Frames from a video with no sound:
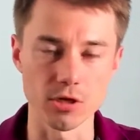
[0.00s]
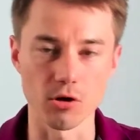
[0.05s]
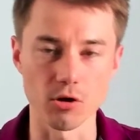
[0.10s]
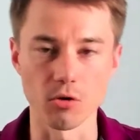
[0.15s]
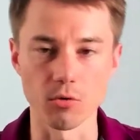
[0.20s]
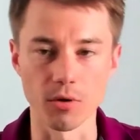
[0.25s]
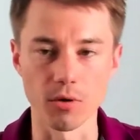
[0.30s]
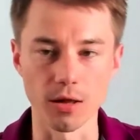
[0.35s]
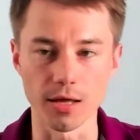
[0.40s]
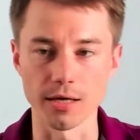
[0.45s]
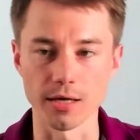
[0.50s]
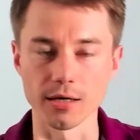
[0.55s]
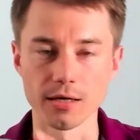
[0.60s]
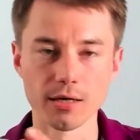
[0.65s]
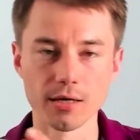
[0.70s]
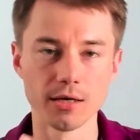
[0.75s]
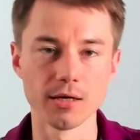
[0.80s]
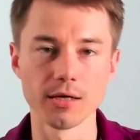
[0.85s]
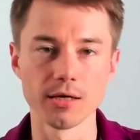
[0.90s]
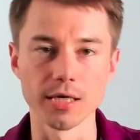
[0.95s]
oh, like
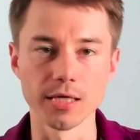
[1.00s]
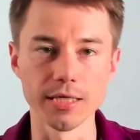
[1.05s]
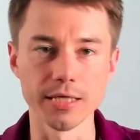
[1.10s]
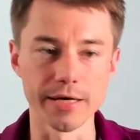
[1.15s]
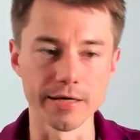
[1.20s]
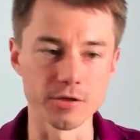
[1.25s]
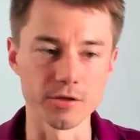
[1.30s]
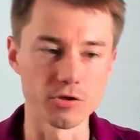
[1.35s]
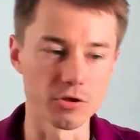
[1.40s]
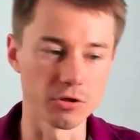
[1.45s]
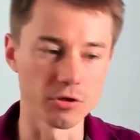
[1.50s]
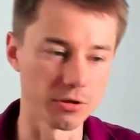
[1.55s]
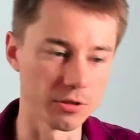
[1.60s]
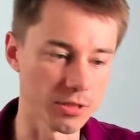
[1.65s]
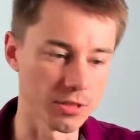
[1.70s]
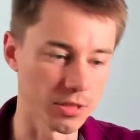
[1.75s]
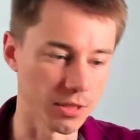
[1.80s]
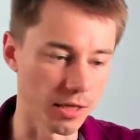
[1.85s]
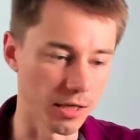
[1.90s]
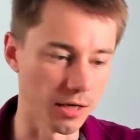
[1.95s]
he enjoys